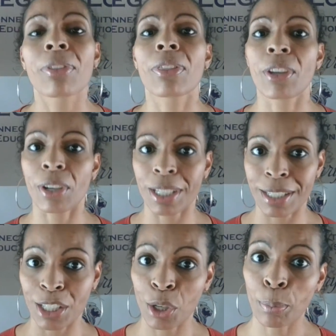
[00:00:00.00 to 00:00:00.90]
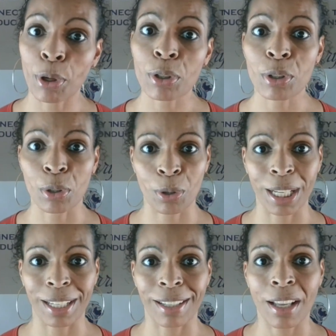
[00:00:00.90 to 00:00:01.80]
they're going to see your personal
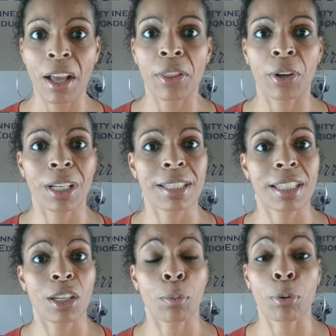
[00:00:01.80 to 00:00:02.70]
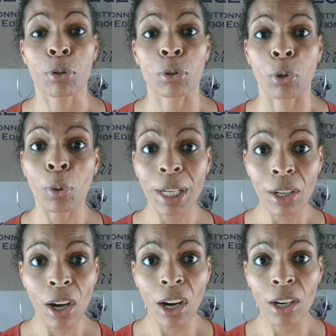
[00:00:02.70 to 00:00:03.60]
credit. They're going to see your personal credit
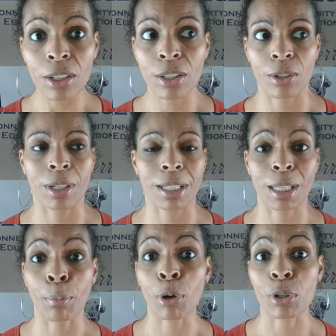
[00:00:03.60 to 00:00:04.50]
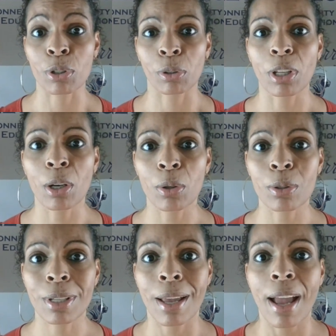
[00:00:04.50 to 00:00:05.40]
cards. They're going to see personal
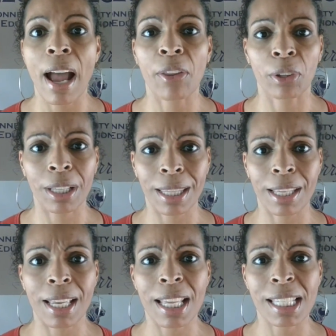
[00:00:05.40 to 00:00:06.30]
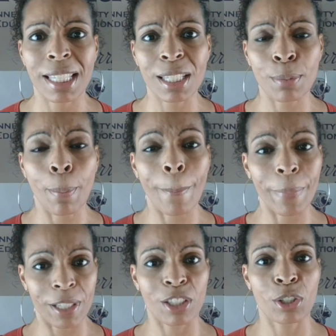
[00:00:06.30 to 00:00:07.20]
loans. And they're going to think, is this
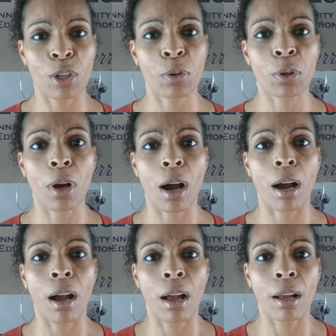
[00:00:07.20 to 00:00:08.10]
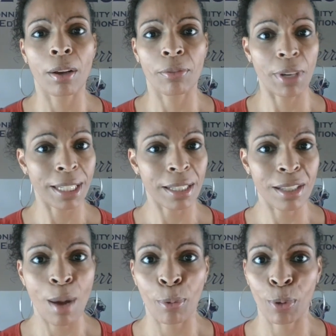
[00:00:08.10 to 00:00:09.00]
business owner funding his
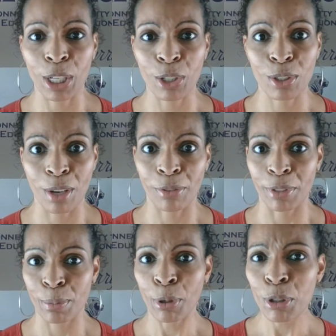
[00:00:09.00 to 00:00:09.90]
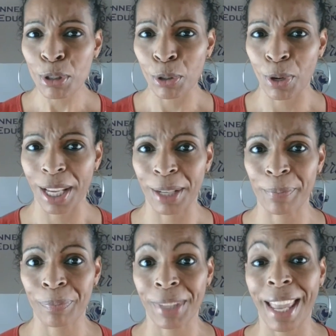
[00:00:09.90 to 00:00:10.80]
operations off of his personal credit?
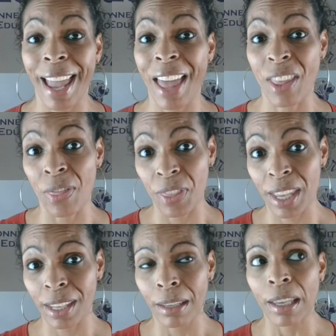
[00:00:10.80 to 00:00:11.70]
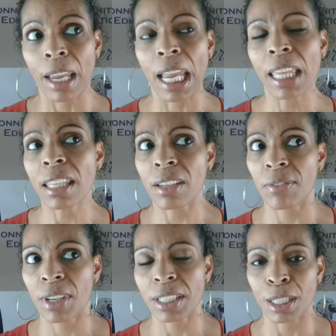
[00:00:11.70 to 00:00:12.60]
And then think, in the
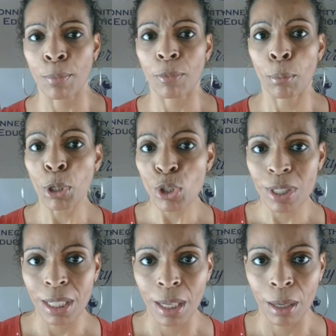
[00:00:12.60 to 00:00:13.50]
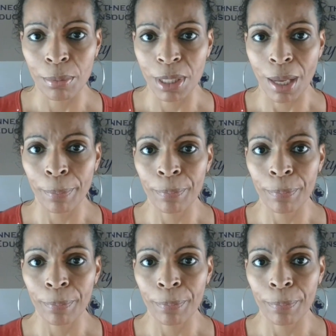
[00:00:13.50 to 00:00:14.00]
event an emergency comes up,